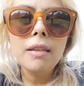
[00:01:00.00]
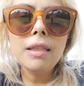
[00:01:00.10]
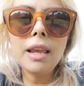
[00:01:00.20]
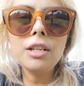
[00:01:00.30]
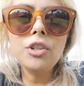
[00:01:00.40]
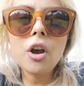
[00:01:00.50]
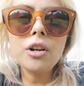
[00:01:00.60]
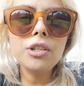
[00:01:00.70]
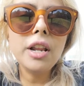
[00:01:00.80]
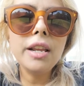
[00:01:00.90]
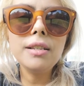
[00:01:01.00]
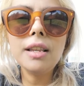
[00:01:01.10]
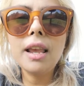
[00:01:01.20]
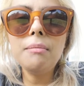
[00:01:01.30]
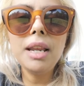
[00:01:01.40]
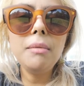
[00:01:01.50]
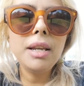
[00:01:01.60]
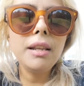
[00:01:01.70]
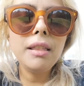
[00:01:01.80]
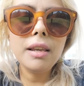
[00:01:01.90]
they can judge, they can say
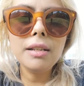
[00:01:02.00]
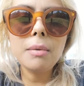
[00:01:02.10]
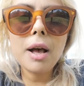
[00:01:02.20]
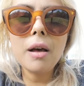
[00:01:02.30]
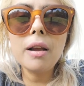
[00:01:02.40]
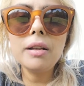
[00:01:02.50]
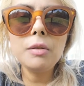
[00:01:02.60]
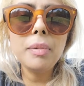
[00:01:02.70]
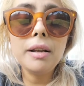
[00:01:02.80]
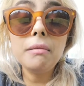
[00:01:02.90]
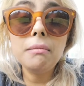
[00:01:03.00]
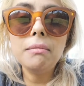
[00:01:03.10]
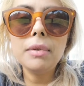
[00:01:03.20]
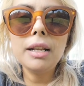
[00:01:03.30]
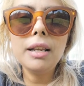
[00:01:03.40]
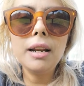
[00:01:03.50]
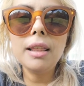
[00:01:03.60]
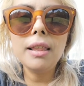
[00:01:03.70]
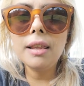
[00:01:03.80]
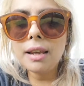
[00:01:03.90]
many things about us, but at the end of
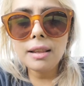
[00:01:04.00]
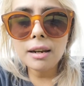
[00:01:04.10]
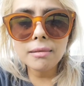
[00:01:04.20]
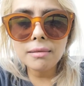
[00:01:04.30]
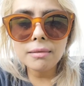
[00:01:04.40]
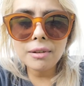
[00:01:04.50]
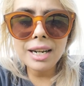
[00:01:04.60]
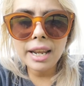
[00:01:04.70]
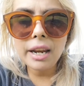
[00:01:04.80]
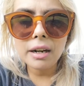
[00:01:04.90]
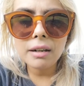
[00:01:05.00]
the day, they don't really care.